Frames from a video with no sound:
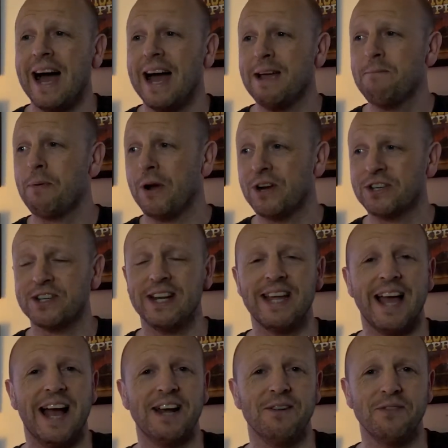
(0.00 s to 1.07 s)
I
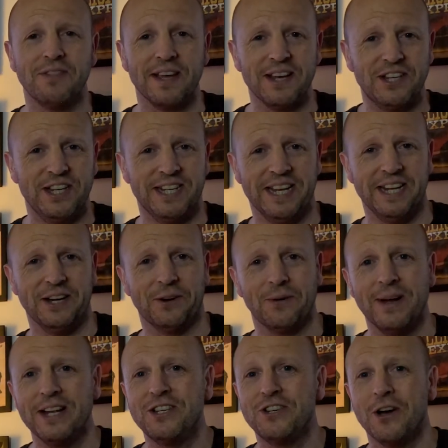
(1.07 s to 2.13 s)
don't think she did a
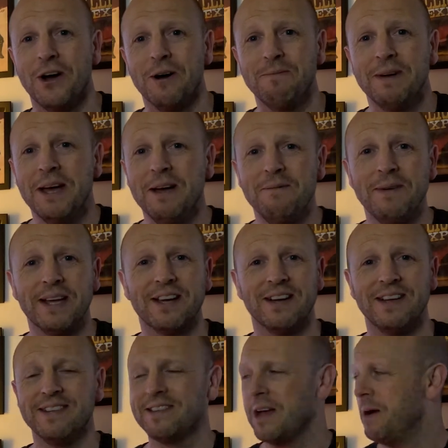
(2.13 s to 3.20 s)
great job
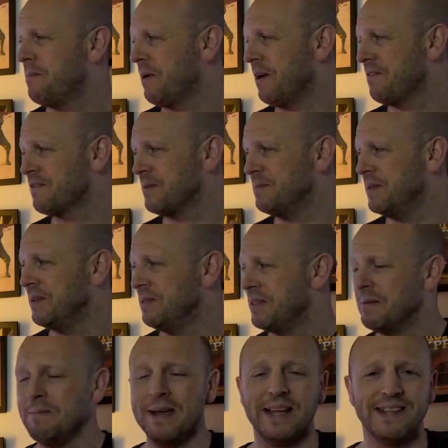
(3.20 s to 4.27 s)
because apart from
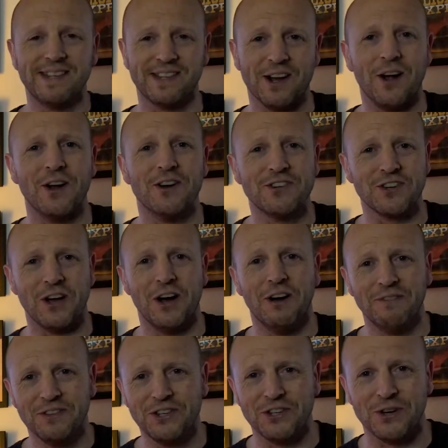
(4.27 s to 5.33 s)
the main stars
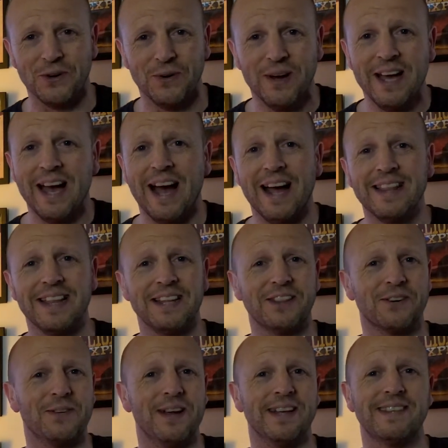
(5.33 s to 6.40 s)
of the show, I think
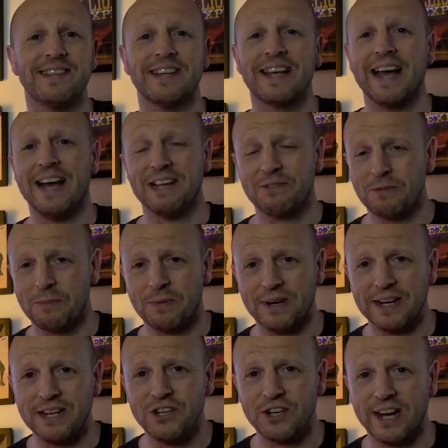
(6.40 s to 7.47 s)
the rest of the cast were
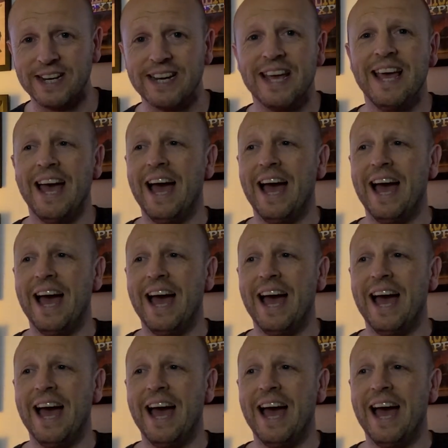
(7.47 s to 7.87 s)
pretty shite.